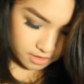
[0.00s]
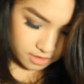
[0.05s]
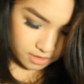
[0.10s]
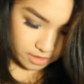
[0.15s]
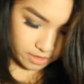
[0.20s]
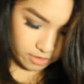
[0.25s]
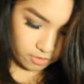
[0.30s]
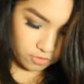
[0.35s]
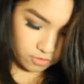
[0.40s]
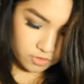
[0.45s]

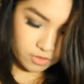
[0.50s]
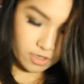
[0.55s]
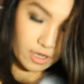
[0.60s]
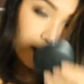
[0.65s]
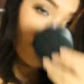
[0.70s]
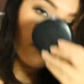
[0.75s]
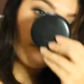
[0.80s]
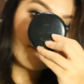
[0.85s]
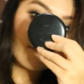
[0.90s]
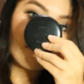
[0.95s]
I also
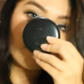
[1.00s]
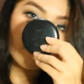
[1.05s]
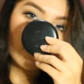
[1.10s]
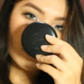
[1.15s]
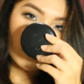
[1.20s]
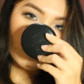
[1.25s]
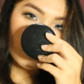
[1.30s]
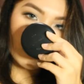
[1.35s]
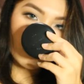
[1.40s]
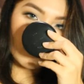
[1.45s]
have
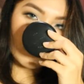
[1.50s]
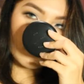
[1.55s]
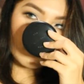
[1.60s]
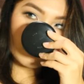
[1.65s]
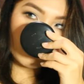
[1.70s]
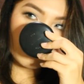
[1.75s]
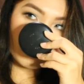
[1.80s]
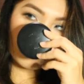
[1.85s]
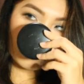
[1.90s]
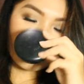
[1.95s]

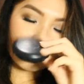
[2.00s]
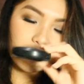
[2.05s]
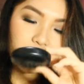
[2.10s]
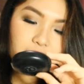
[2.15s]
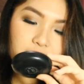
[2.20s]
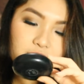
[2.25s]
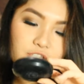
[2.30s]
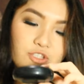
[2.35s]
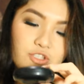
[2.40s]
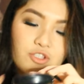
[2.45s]

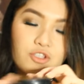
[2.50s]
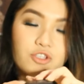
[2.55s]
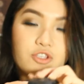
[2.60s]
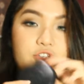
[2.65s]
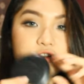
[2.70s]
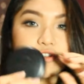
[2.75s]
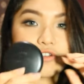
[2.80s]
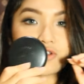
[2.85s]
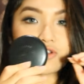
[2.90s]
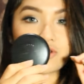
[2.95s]
my
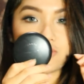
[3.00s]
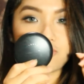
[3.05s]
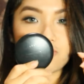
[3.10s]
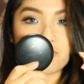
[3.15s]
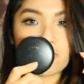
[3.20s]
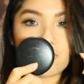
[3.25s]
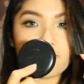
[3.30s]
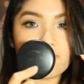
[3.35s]
studio, studio